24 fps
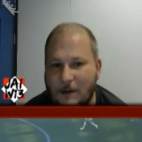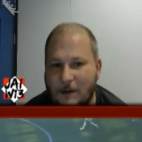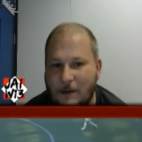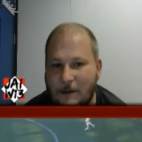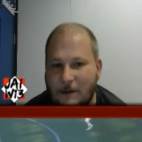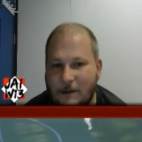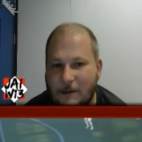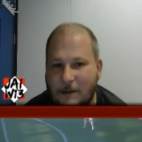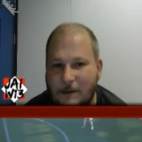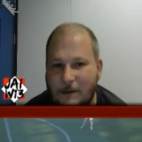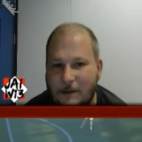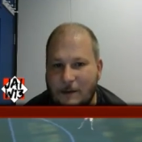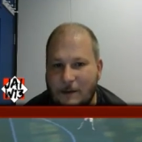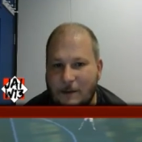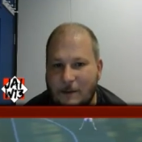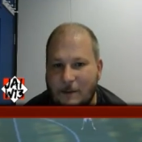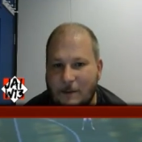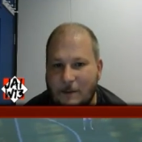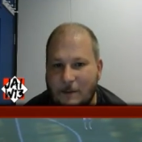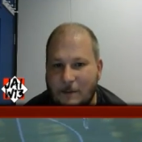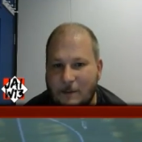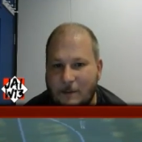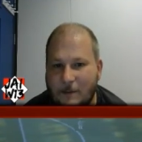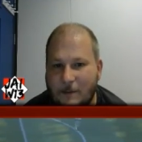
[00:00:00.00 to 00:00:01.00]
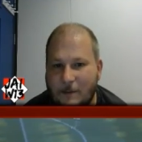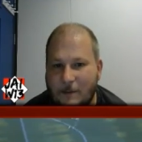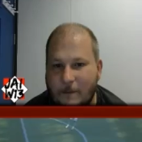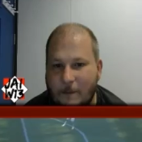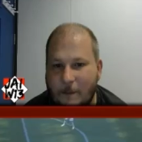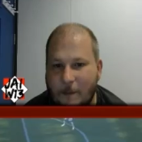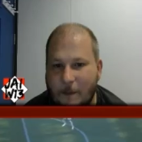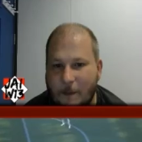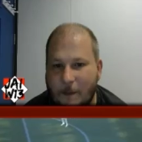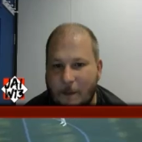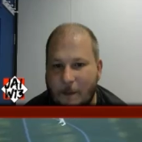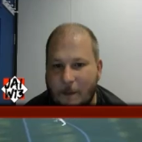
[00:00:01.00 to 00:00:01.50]

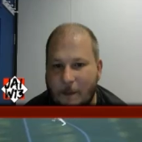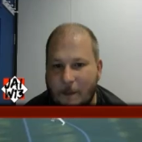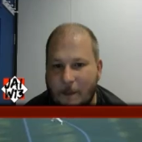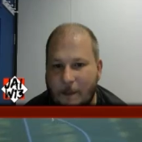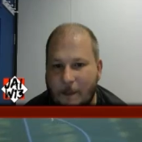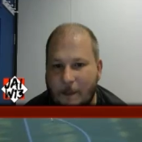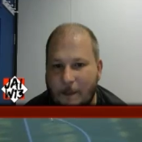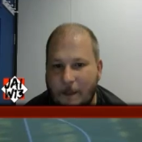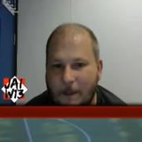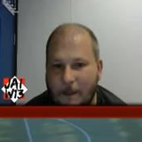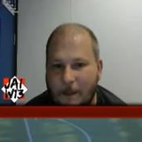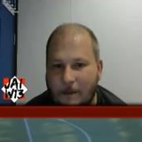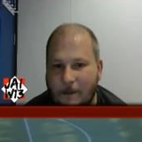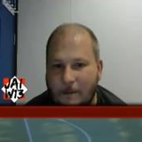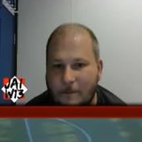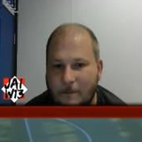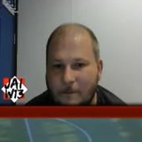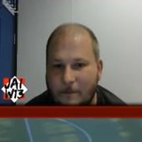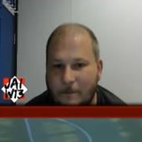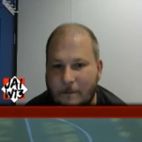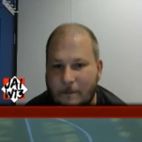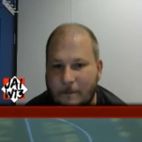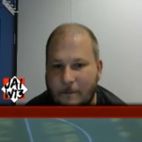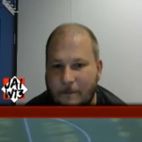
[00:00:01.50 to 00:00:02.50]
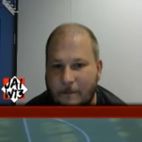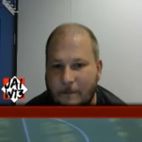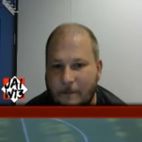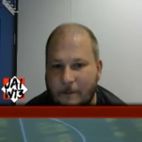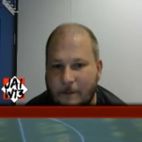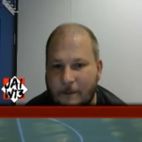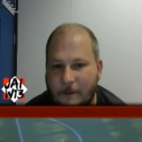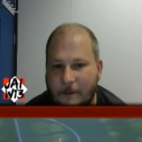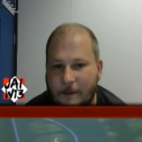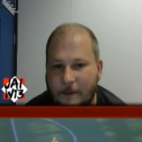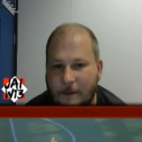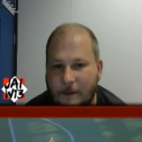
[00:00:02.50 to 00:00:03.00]

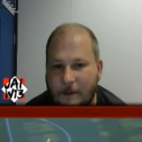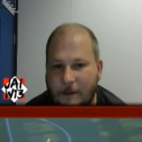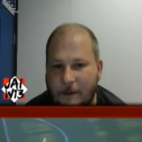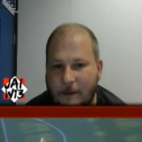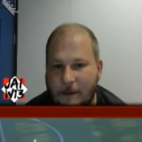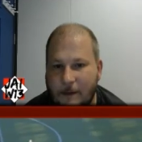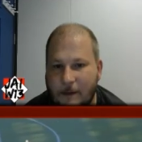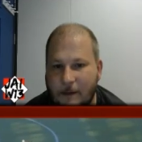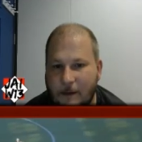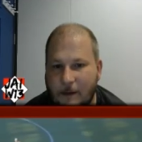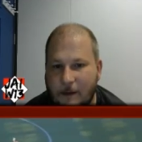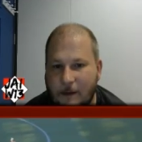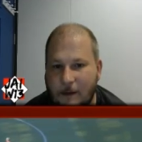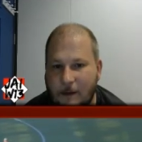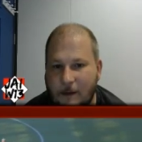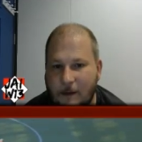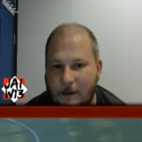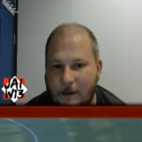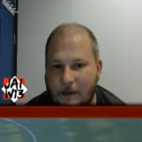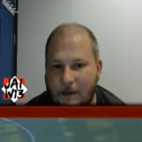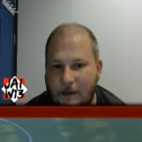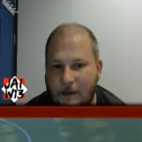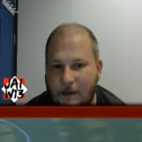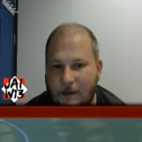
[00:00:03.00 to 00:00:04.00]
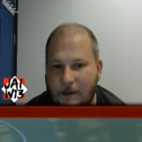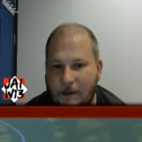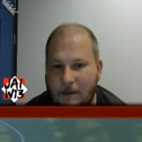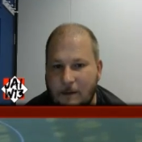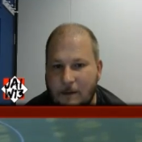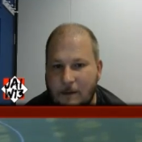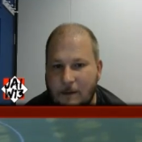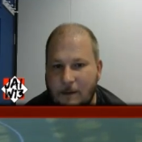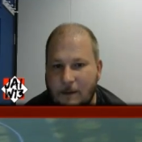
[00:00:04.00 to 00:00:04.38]
(no one is talking)